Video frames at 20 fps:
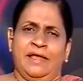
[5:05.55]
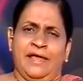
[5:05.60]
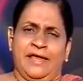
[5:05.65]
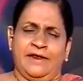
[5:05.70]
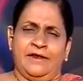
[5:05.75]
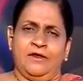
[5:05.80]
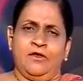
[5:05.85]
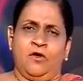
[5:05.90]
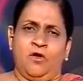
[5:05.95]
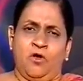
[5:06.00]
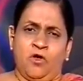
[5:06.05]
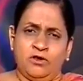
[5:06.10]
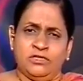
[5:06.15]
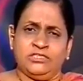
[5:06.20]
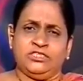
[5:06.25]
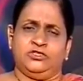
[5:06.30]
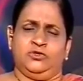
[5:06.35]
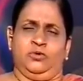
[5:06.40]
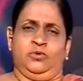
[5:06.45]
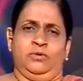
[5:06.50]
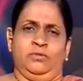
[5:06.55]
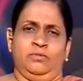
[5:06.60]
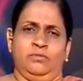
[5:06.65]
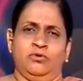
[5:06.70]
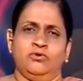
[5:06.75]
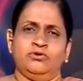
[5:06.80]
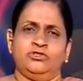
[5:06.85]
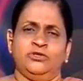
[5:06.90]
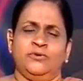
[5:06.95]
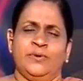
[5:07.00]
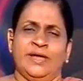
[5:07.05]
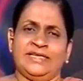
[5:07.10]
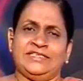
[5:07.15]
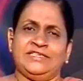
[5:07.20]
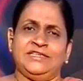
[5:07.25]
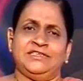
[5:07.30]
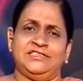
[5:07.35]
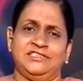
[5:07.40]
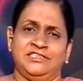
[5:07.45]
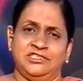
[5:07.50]
and also
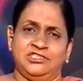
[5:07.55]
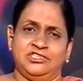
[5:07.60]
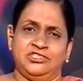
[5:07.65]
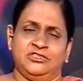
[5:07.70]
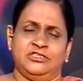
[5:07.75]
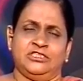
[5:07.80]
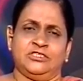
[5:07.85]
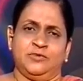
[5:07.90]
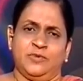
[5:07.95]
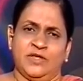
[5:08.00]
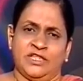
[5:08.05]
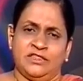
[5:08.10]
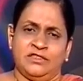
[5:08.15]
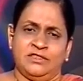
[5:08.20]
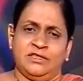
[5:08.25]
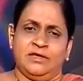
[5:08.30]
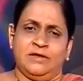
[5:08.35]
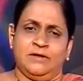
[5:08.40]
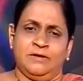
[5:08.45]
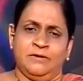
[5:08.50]
motivating teachers with,